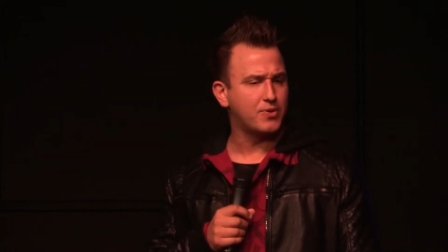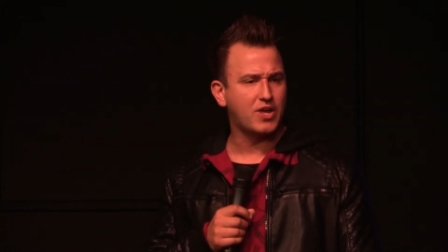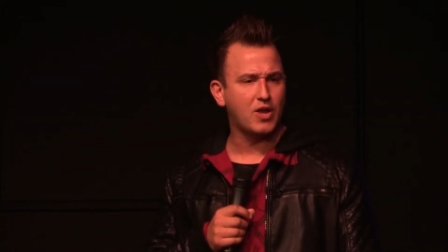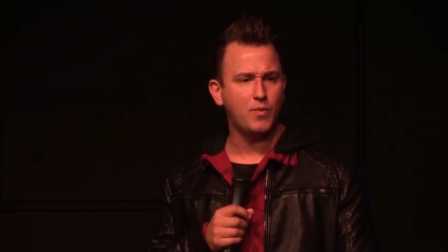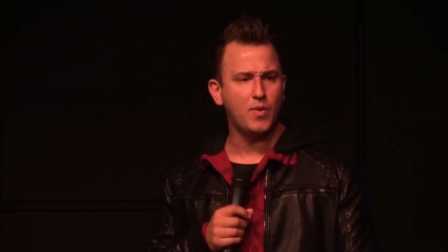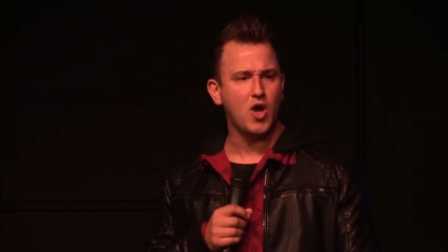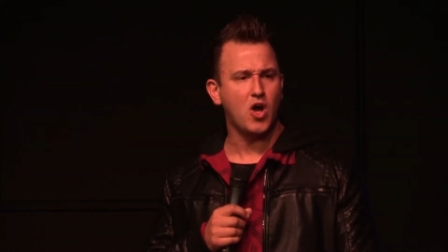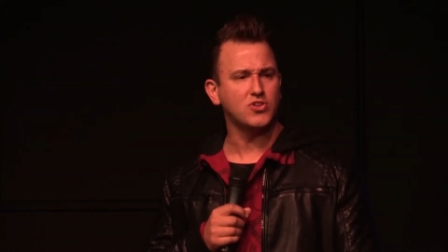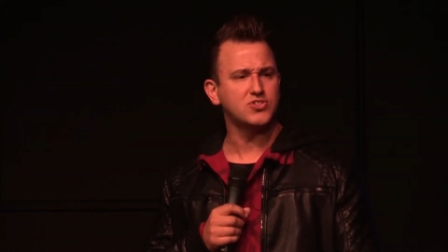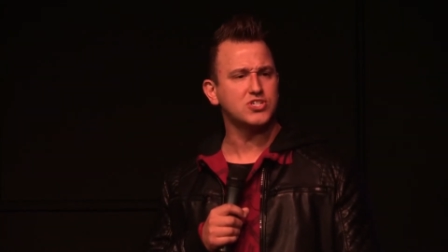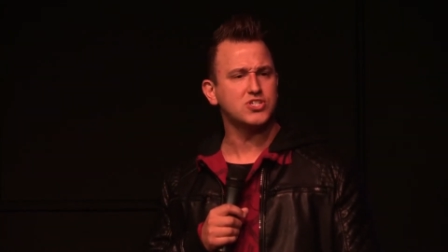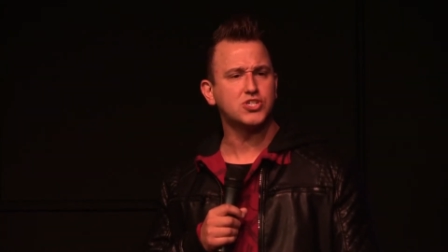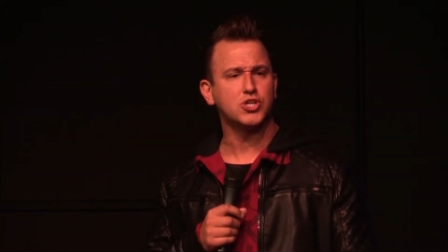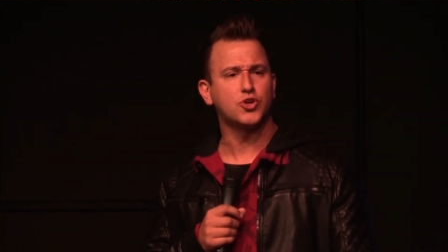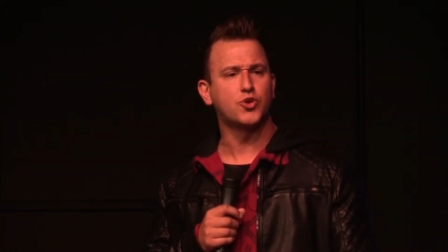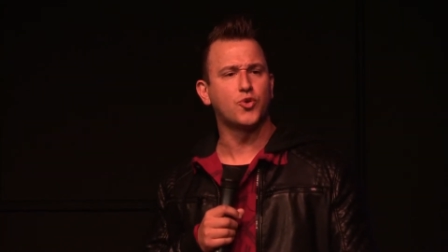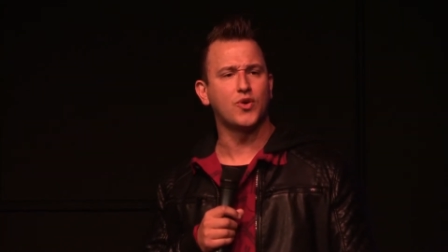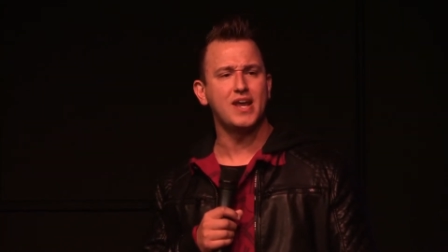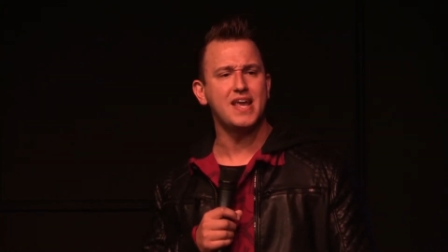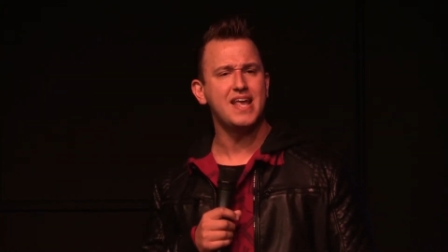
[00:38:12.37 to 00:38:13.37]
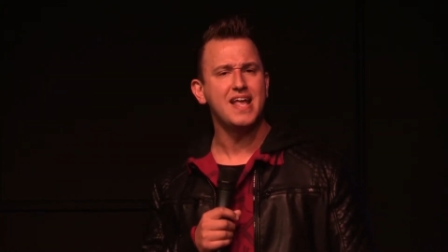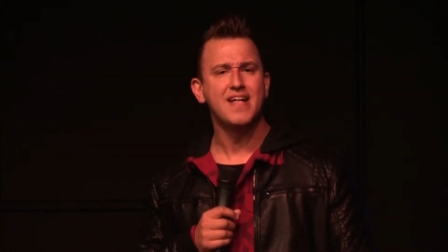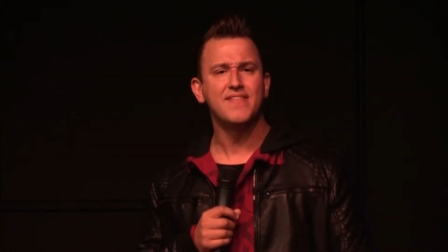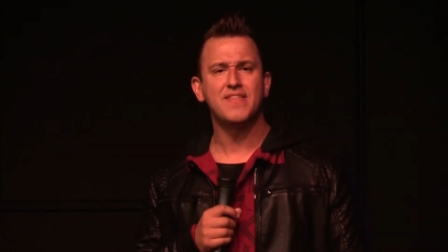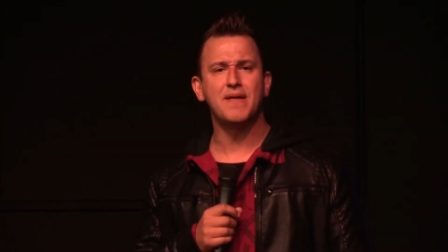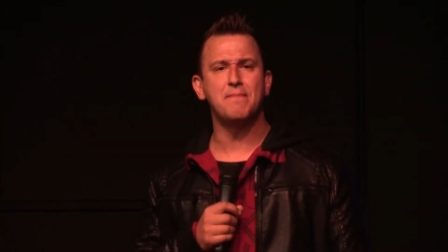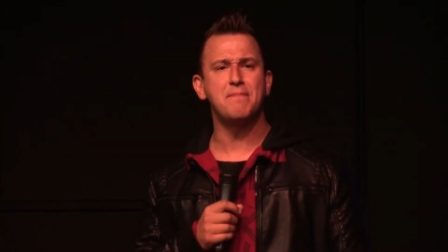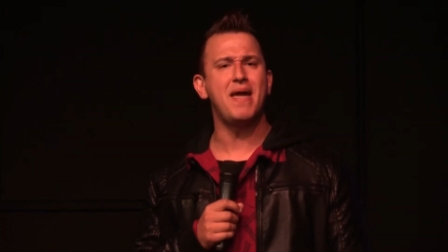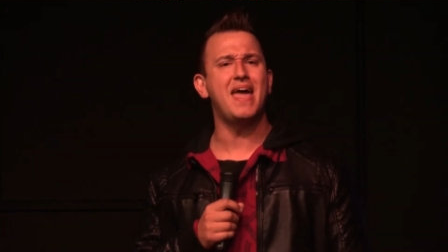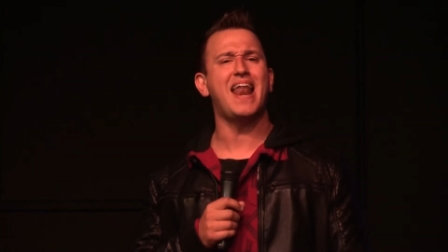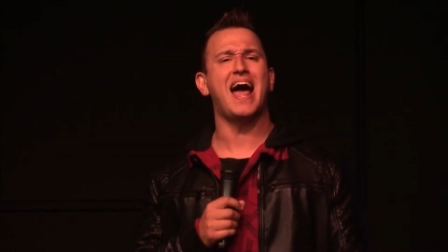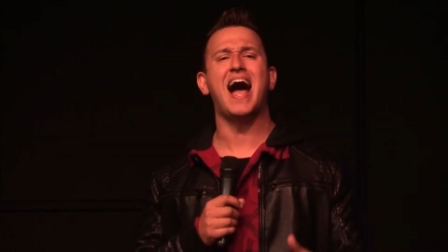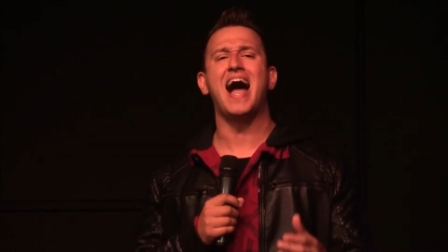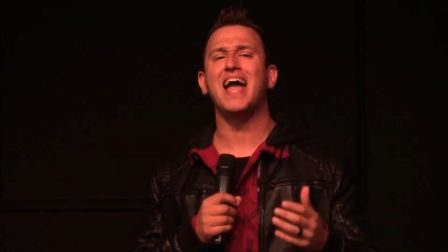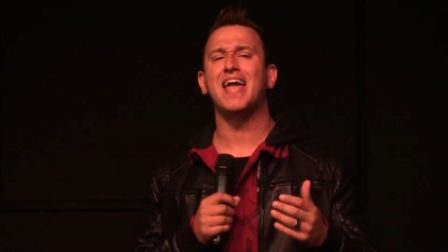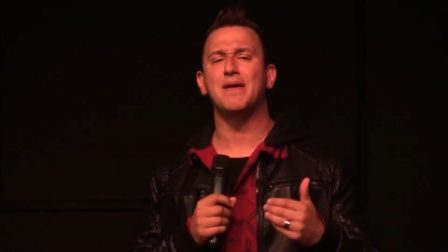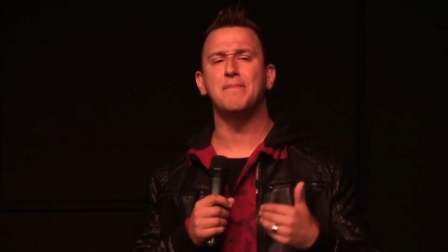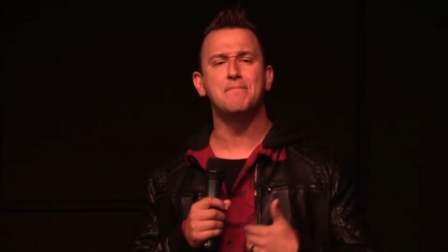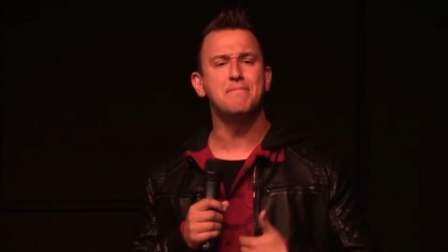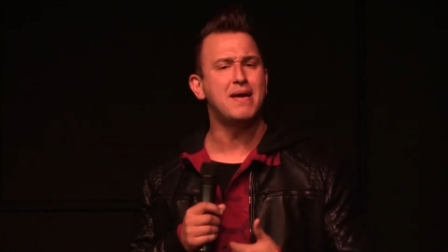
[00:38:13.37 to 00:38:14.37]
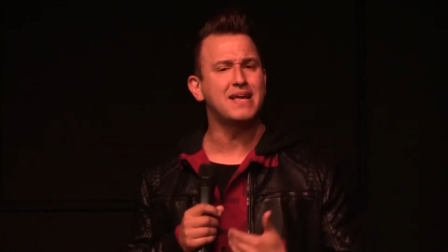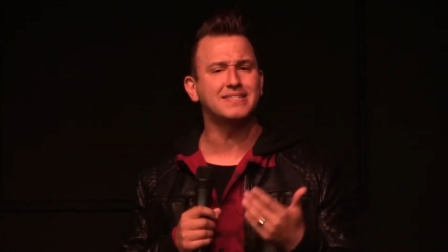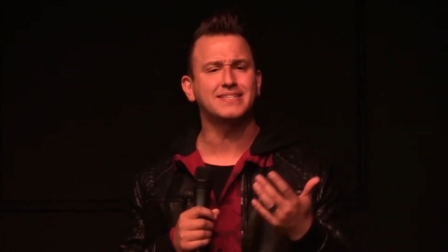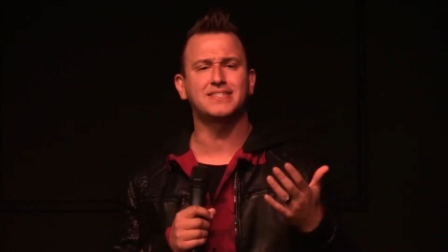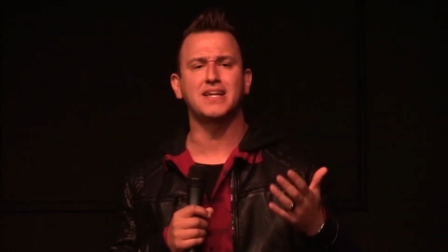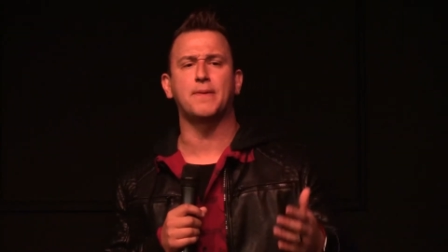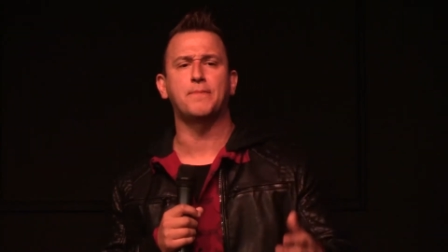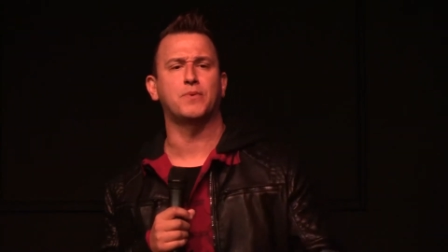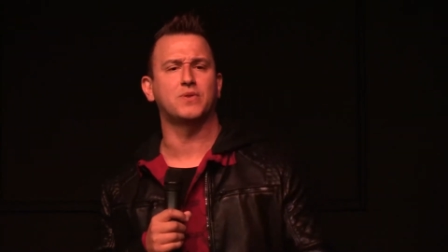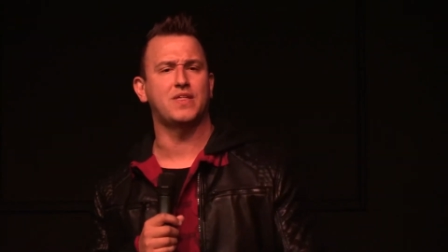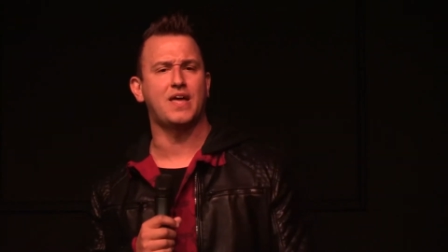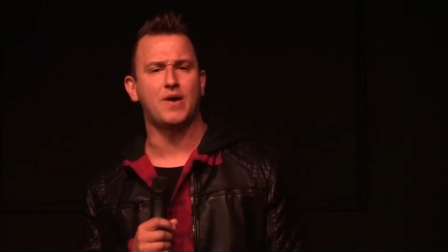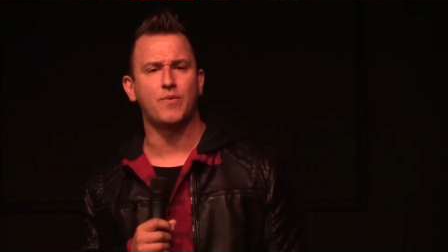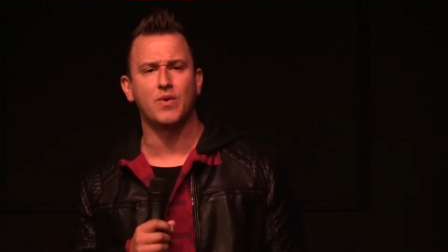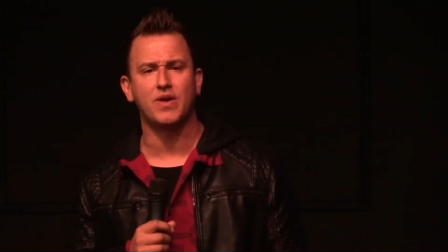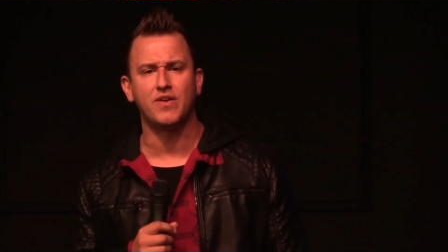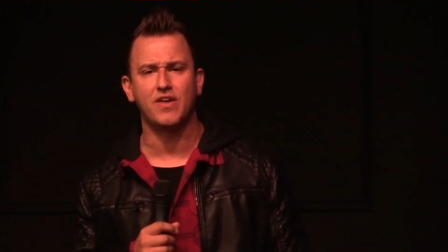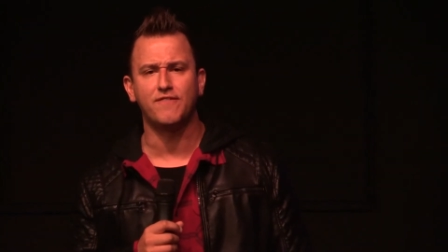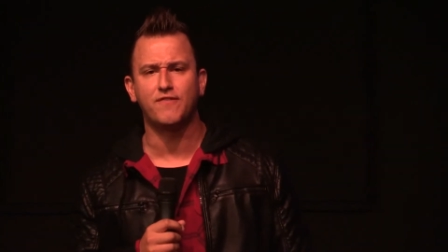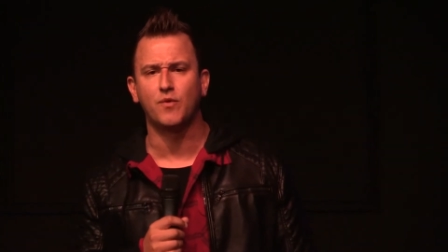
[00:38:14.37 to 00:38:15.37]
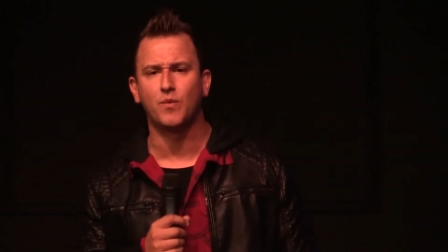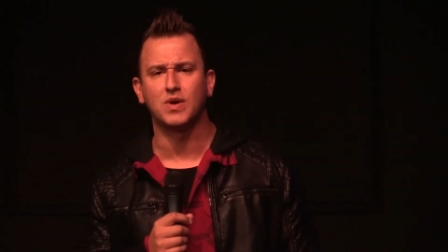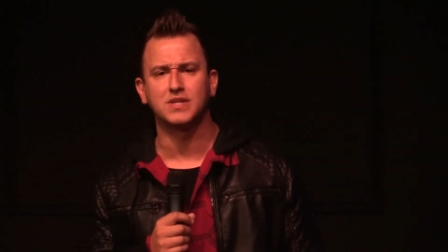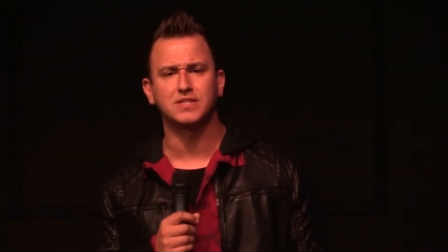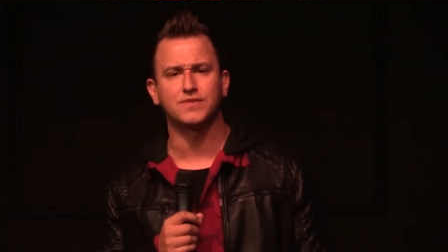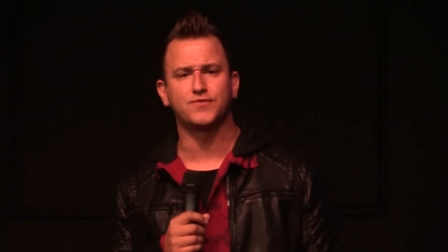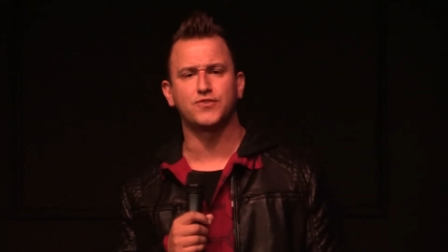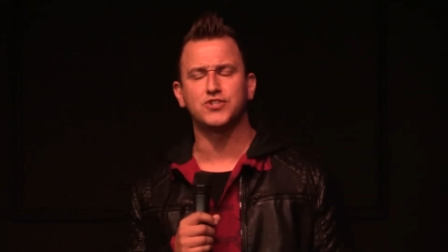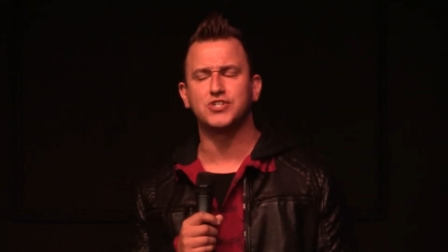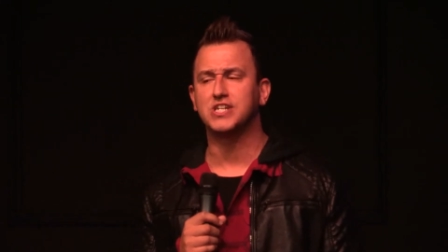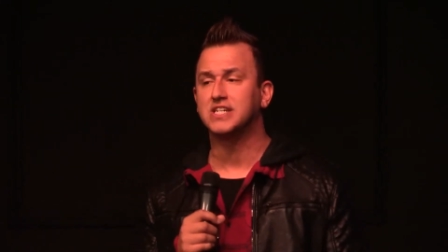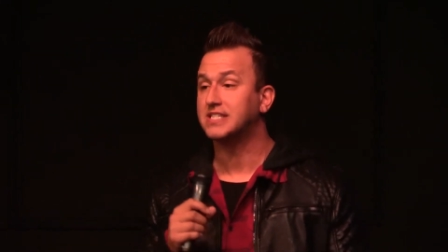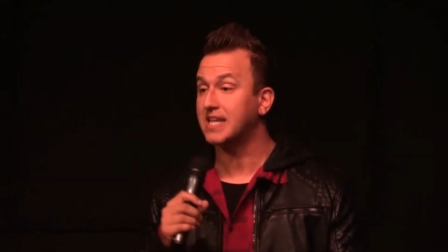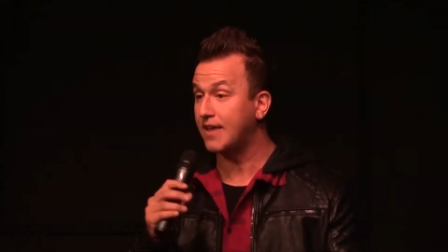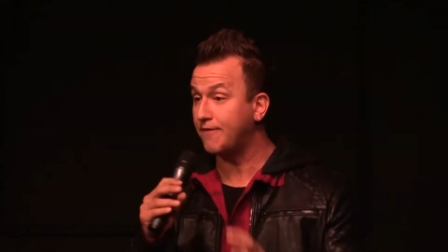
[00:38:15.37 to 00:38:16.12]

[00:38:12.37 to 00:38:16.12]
Can we all just agree that, man, I am messed up with that if it wasn't for Jesus?